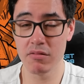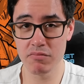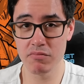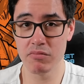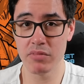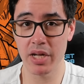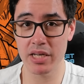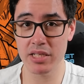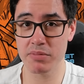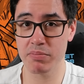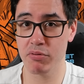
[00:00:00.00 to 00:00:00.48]

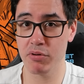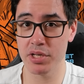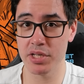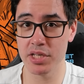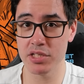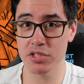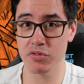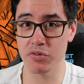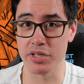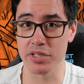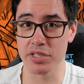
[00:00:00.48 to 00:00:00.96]
that's pretty
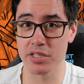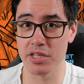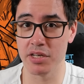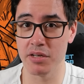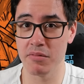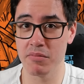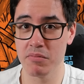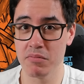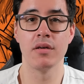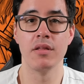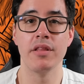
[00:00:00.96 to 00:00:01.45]

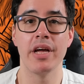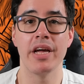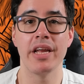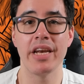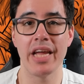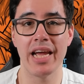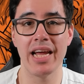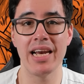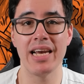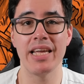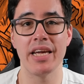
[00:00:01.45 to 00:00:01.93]
interesting. Then
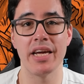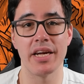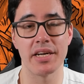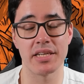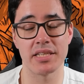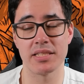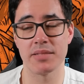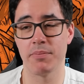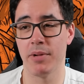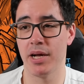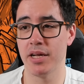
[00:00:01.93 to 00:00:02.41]
Elliot
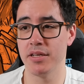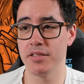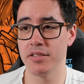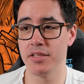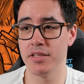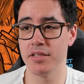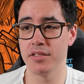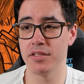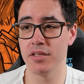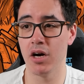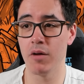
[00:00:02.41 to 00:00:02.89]

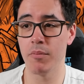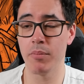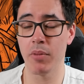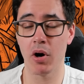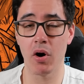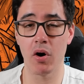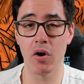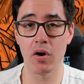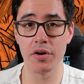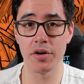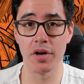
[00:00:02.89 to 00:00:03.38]
expanded
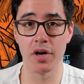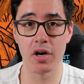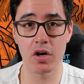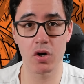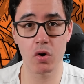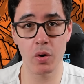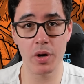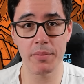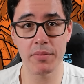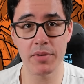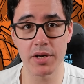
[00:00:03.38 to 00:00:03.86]
upon
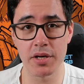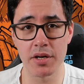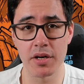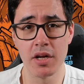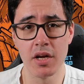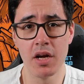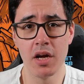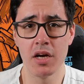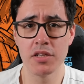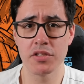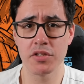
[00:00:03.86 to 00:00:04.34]
equipment.
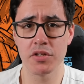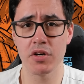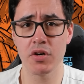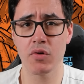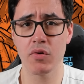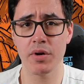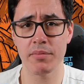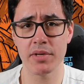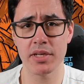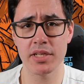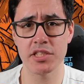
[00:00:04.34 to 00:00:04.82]
So
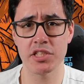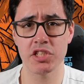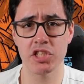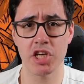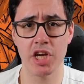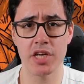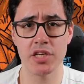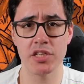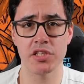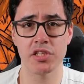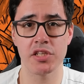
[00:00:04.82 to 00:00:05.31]
equipment has
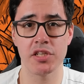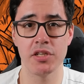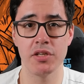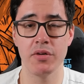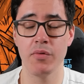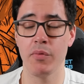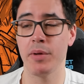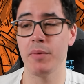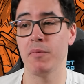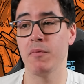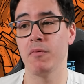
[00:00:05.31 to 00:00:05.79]
changed too.
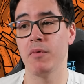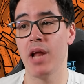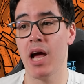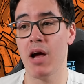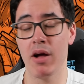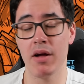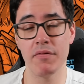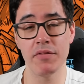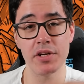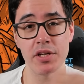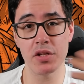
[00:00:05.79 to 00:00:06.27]
We now
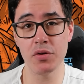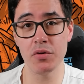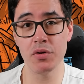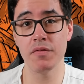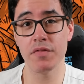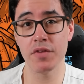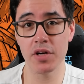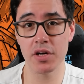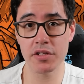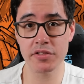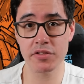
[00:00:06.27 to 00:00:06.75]
have a
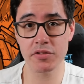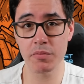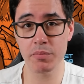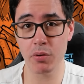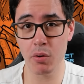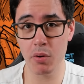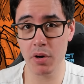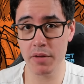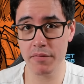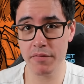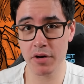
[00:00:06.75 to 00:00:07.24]
universal
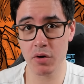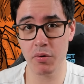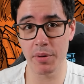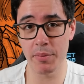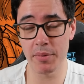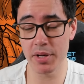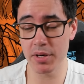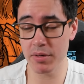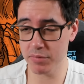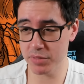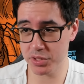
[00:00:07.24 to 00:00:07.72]
pool of
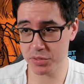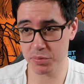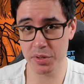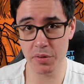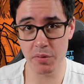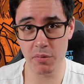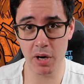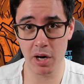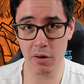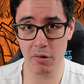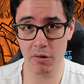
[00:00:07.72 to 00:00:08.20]
equipment, which we're
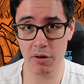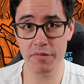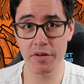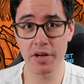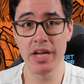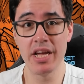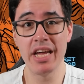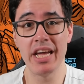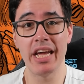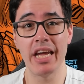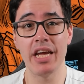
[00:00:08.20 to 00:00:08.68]
aware of,
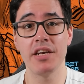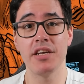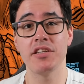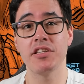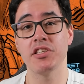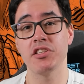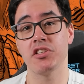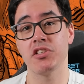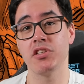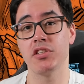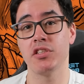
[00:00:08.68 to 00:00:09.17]
in
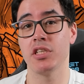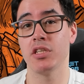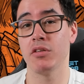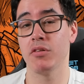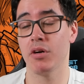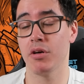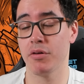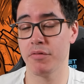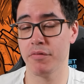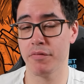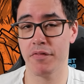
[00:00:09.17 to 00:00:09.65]
addition to
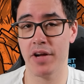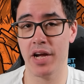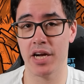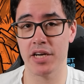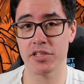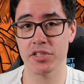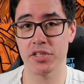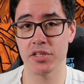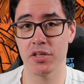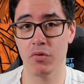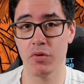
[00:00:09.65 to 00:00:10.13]
your own
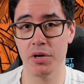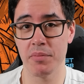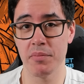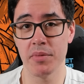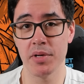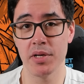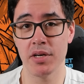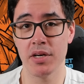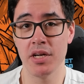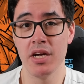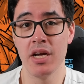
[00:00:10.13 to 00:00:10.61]
faction
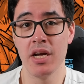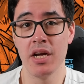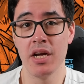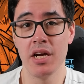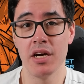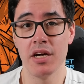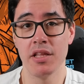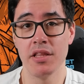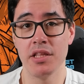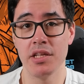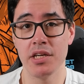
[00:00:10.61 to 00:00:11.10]
equipment.
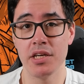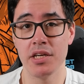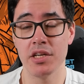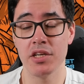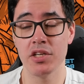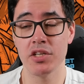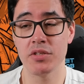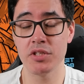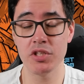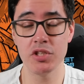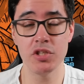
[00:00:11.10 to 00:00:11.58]

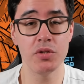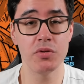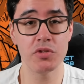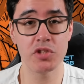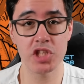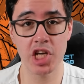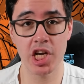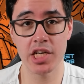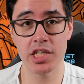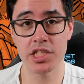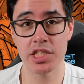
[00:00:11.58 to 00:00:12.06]
The new
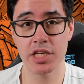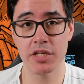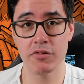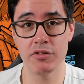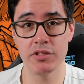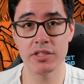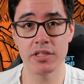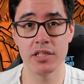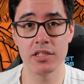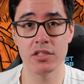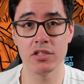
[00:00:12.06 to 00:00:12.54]
change here
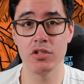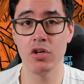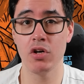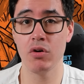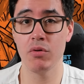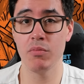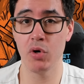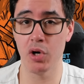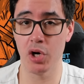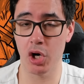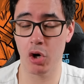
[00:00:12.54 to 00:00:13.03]
is there's no
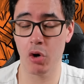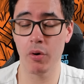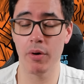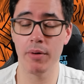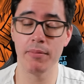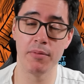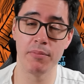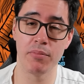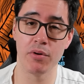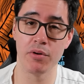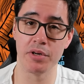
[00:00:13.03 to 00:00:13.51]
more
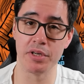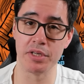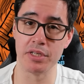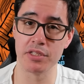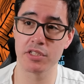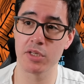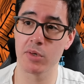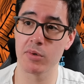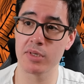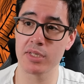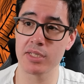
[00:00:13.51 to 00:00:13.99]
equipment points.
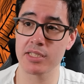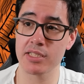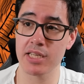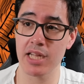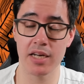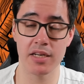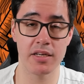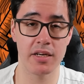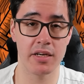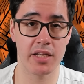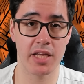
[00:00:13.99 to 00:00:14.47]
So in
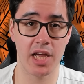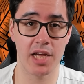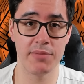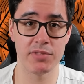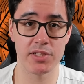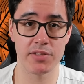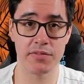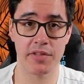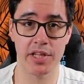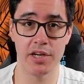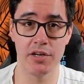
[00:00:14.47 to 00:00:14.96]
standard
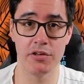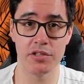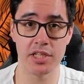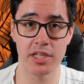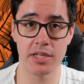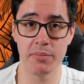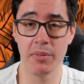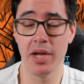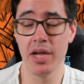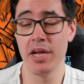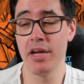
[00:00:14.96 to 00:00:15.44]
games of Kill
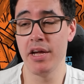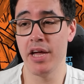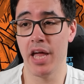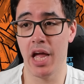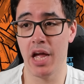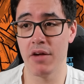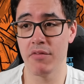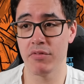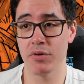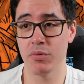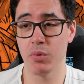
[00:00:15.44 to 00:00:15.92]
Team,
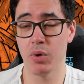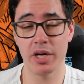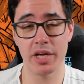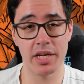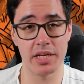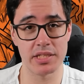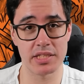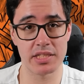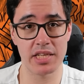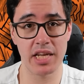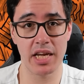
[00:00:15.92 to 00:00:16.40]
everyone
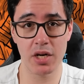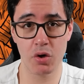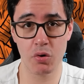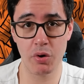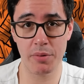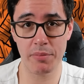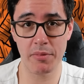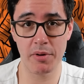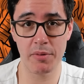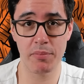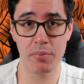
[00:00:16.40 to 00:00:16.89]
gets 10
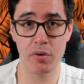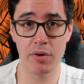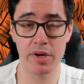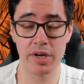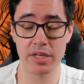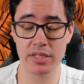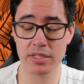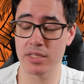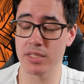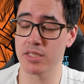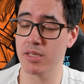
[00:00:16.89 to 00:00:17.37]
equipment
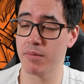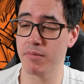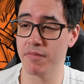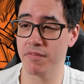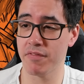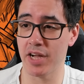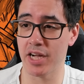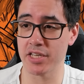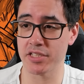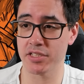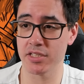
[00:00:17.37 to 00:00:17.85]
points, and some
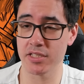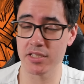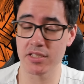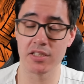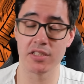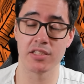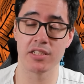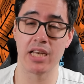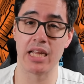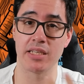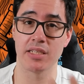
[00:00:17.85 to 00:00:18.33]
factions
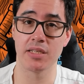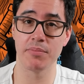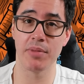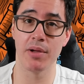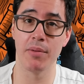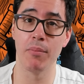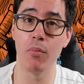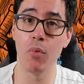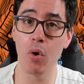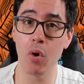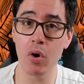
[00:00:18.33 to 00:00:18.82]
can select a
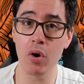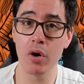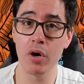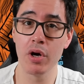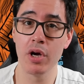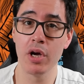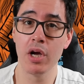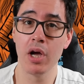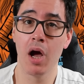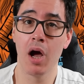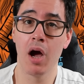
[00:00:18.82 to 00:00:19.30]
bit more.
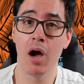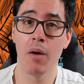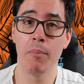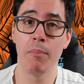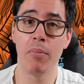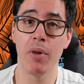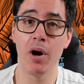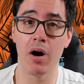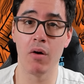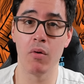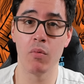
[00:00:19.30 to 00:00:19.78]

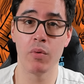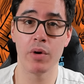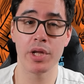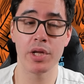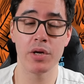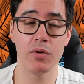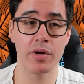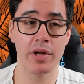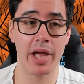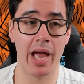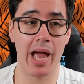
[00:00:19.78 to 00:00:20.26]
But we
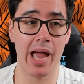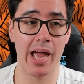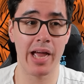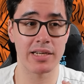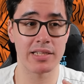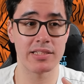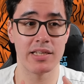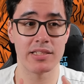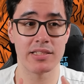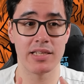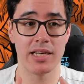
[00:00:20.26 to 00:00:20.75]
all get
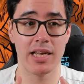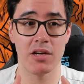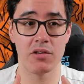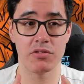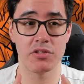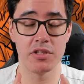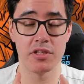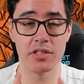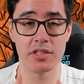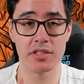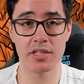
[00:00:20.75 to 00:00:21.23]
access now
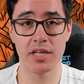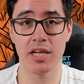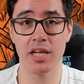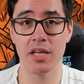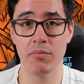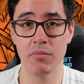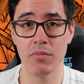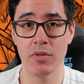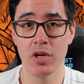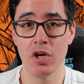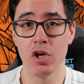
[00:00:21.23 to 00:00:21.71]
to the
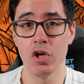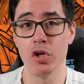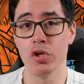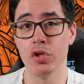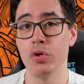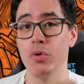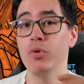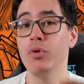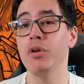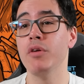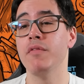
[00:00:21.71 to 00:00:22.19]
same
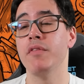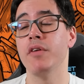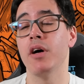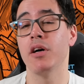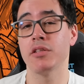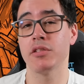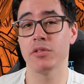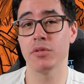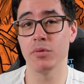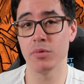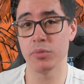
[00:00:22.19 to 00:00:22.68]

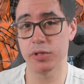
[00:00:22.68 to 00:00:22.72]
universal